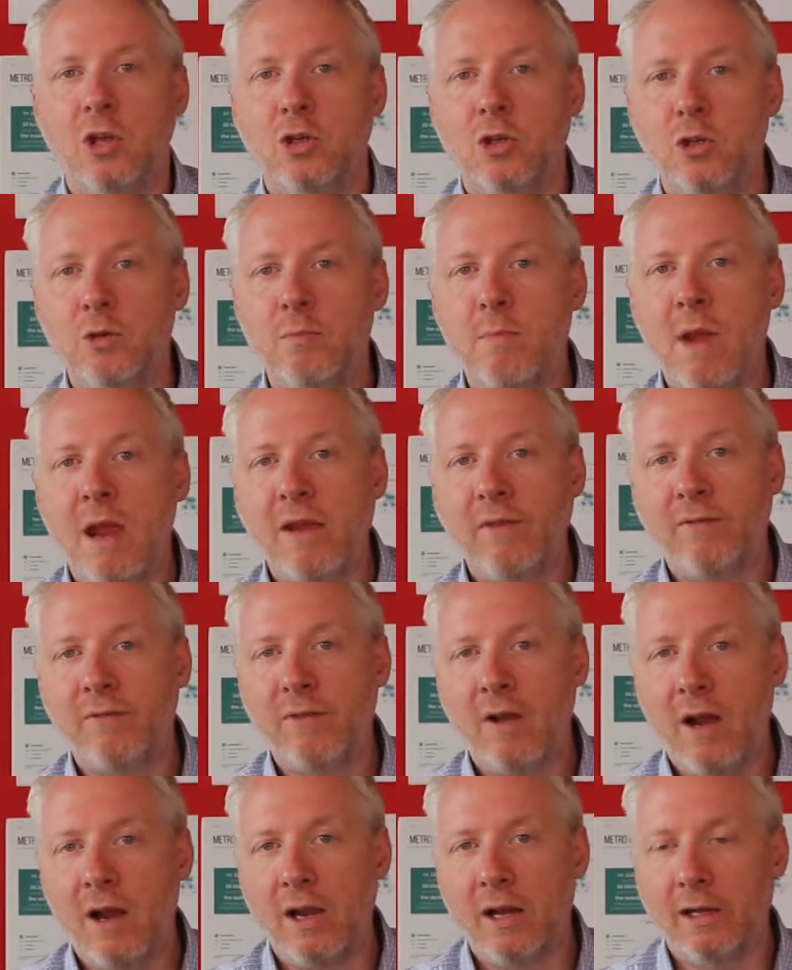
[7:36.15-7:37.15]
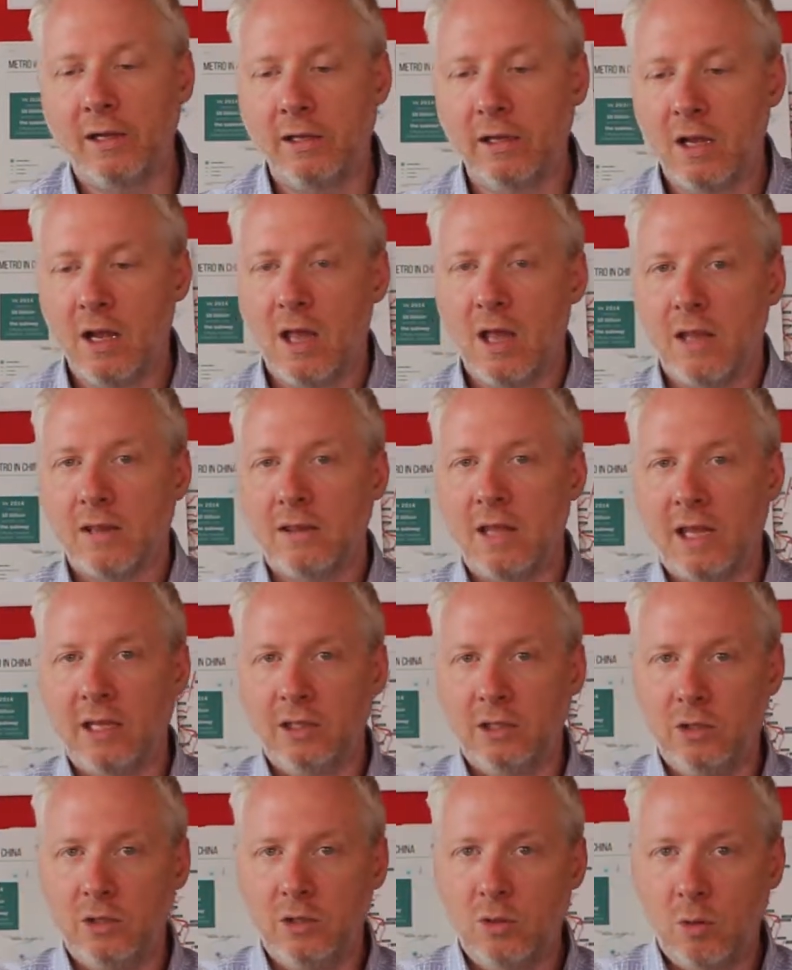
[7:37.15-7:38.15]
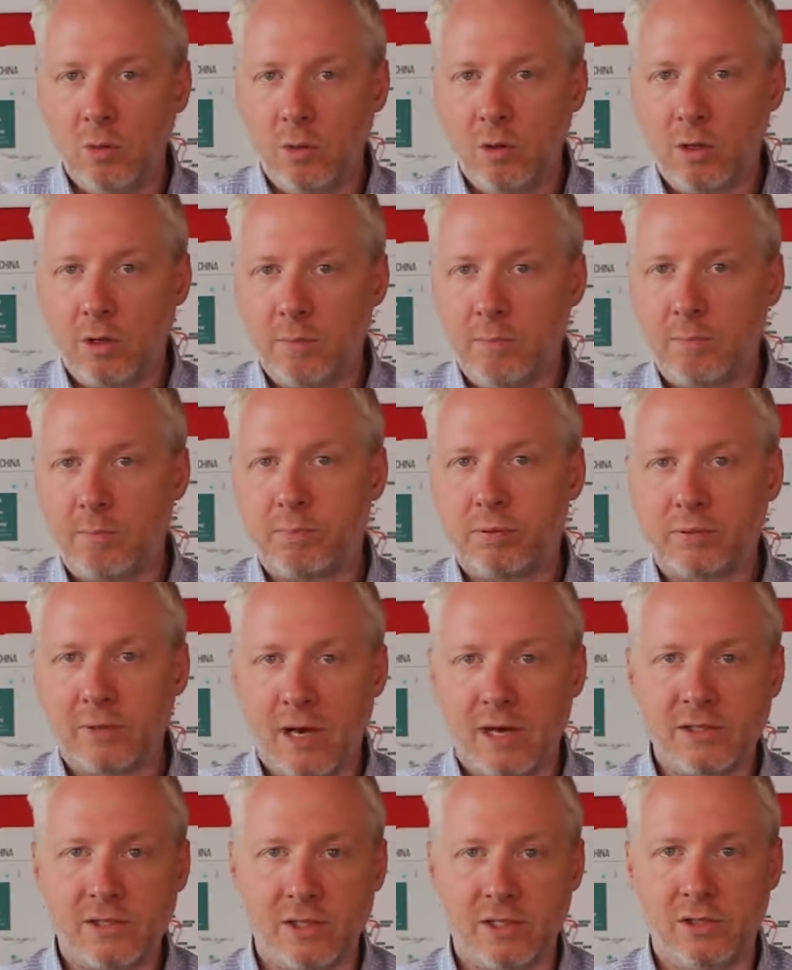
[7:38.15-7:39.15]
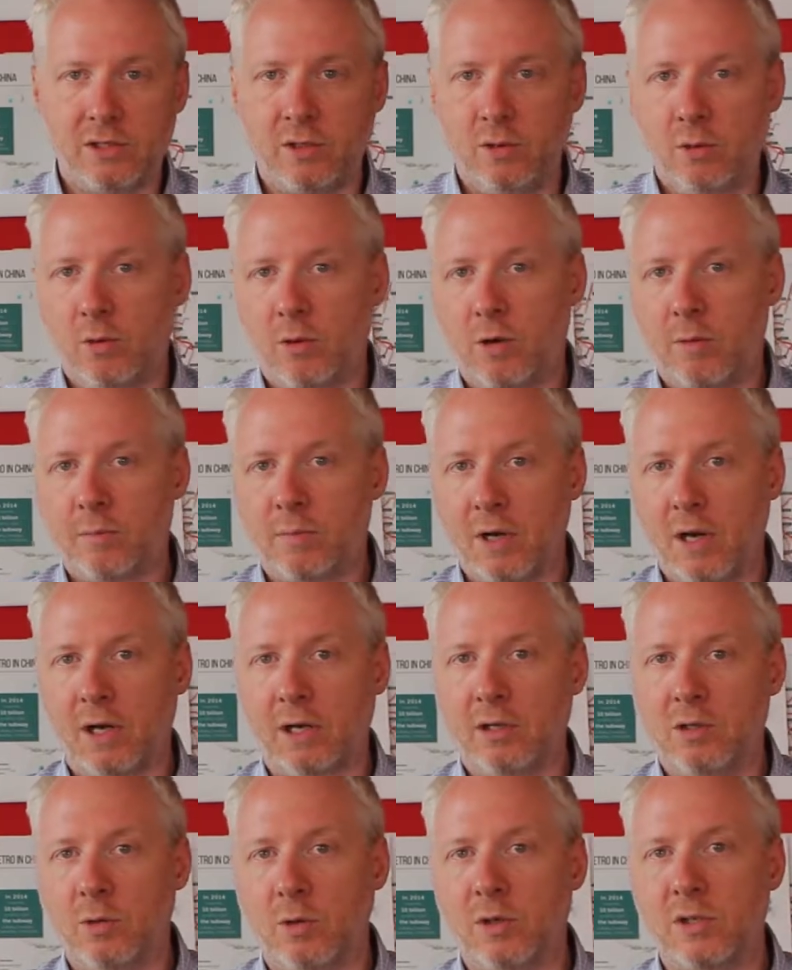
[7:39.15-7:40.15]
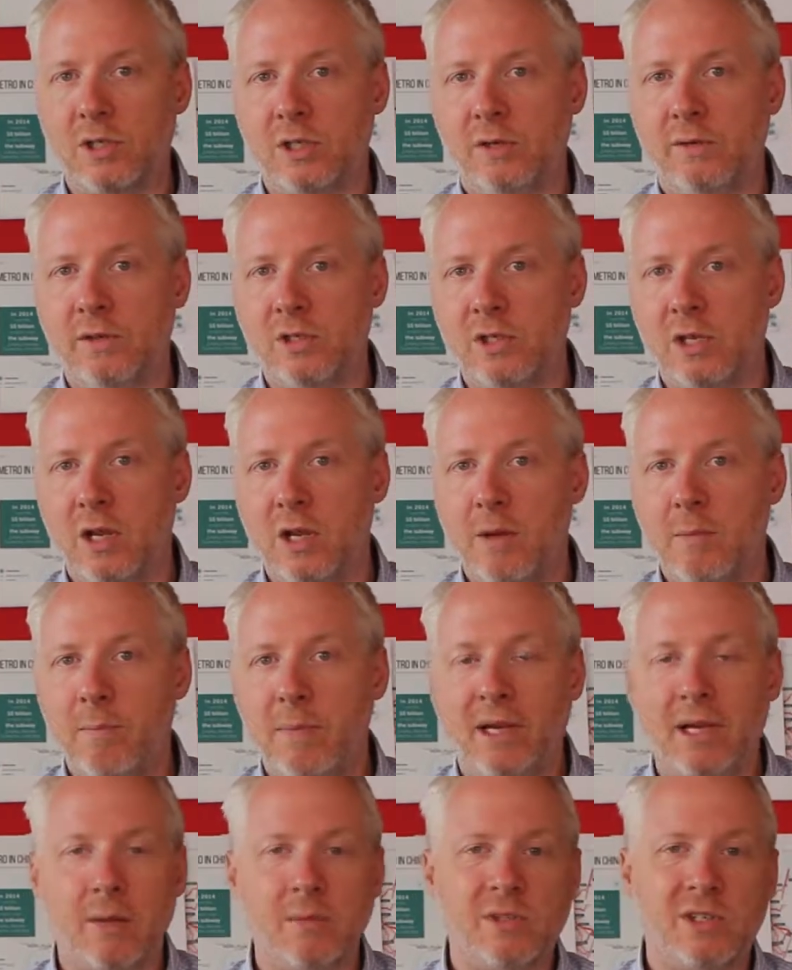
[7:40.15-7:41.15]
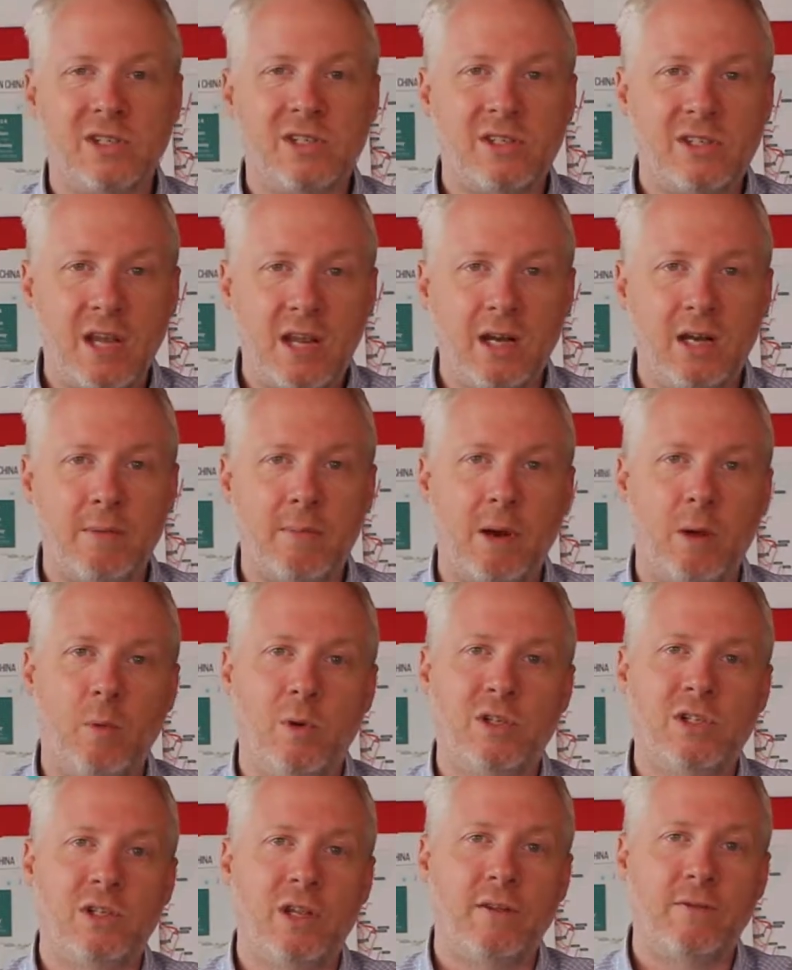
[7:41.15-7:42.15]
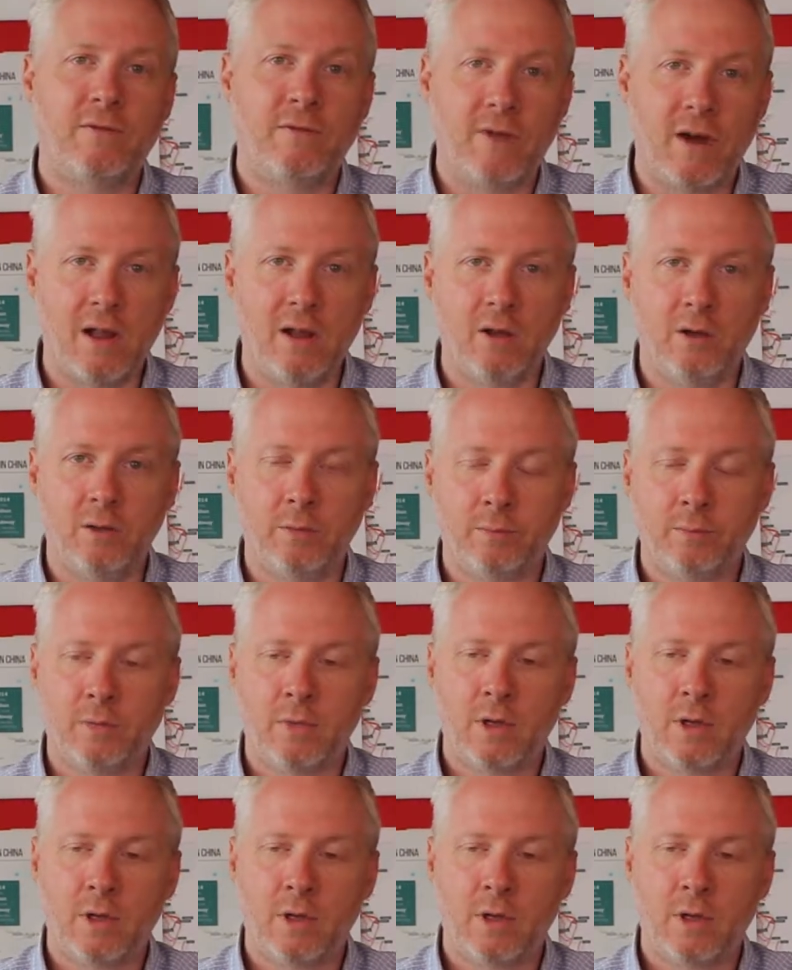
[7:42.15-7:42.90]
you may find that your process, your product, your service becomes the standard by which they follow.